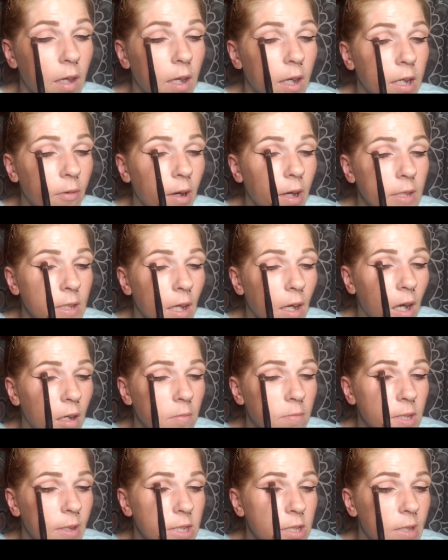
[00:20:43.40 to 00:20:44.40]
Anyways, so
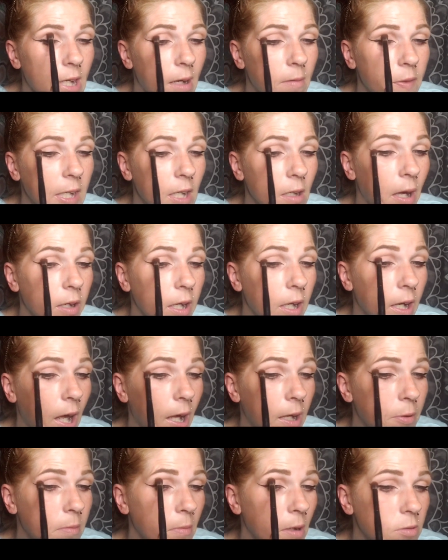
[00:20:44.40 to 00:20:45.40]
I still had time to think about it, and
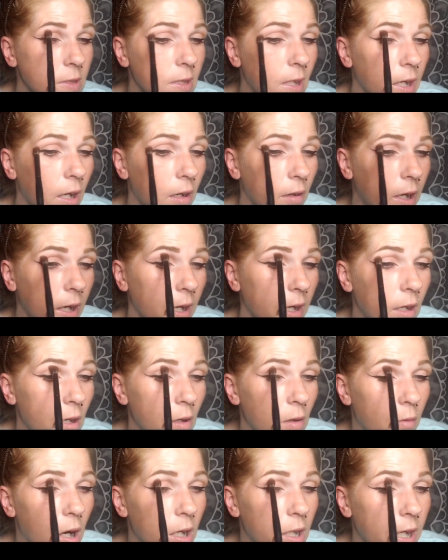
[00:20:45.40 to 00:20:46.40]
I pretty much was like, okay,
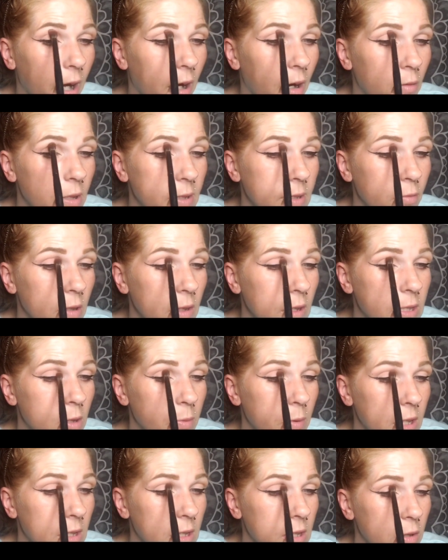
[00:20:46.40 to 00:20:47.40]
walking out was a really
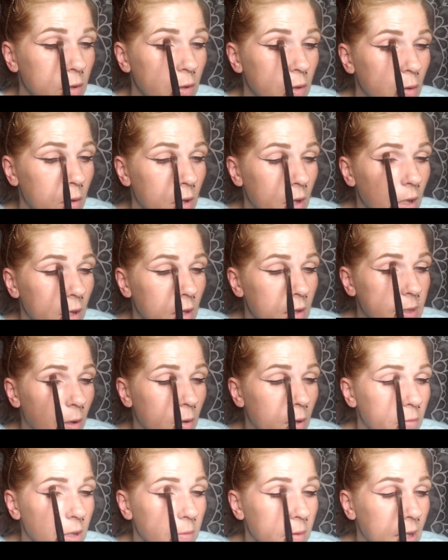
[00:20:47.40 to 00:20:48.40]
stupid thing to do,
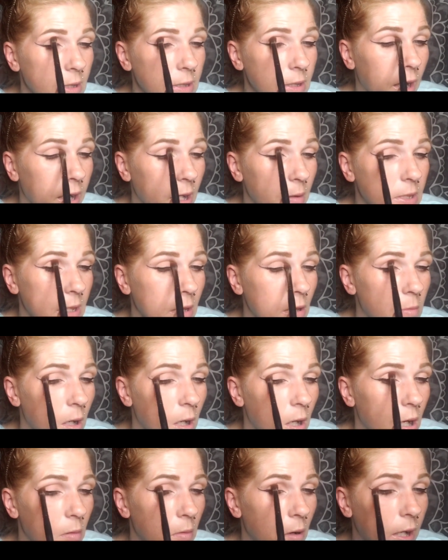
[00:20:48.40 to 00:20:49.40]
solemnly, because I am a single
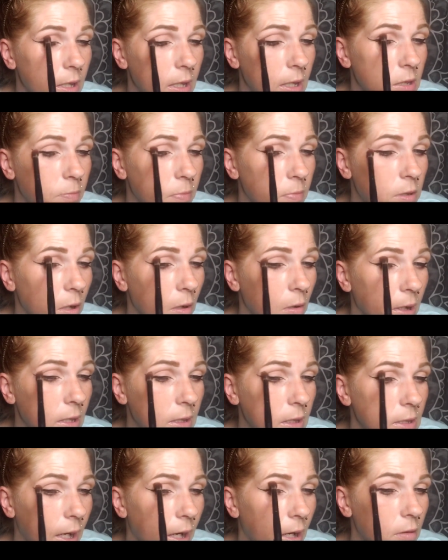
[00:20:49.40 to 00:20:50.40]
mom. I need to, you know, make
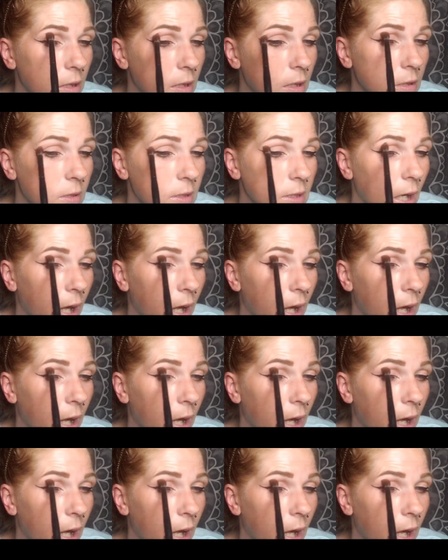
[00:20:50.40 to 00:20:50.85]
these hours.